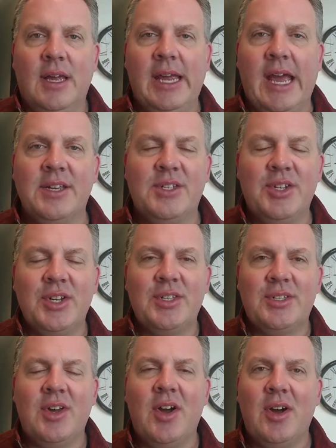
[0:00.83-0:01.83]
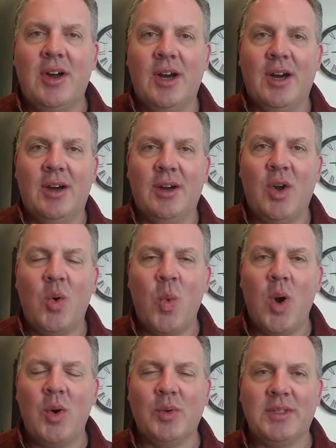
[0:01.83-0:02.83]
Hey guys, just saw a
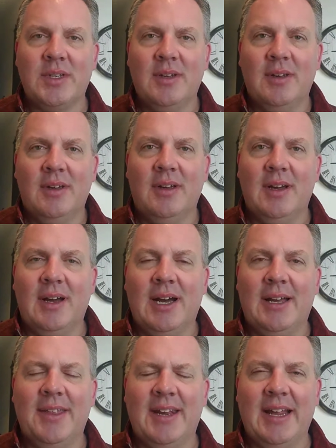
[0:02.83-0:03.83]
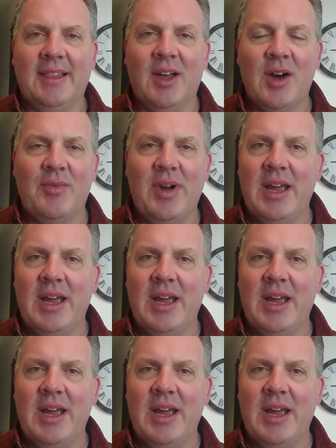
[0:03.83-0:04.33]
quote uh, that I love.